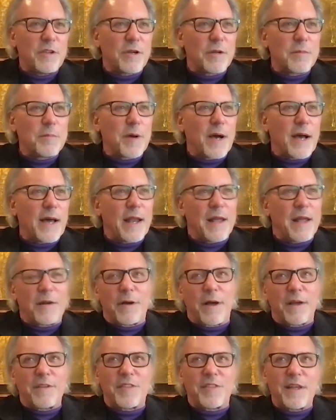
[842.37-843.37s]
can buy it.
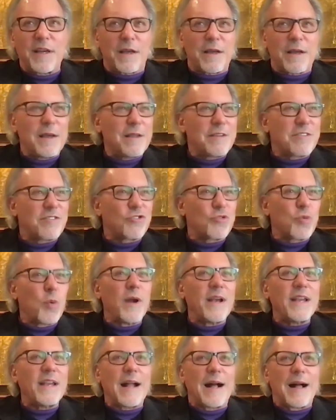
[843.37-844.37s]
I think it's
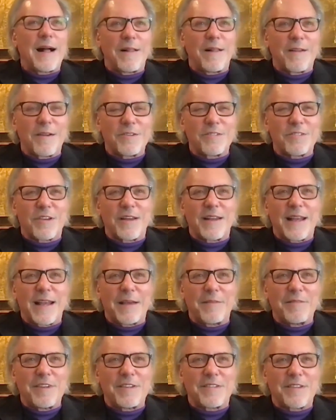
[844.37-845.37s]
$20 on
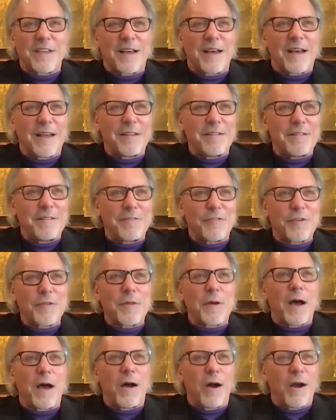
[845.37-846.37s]
Amazon for
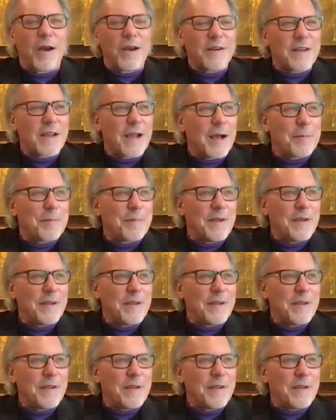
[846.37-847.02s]
the hard copy.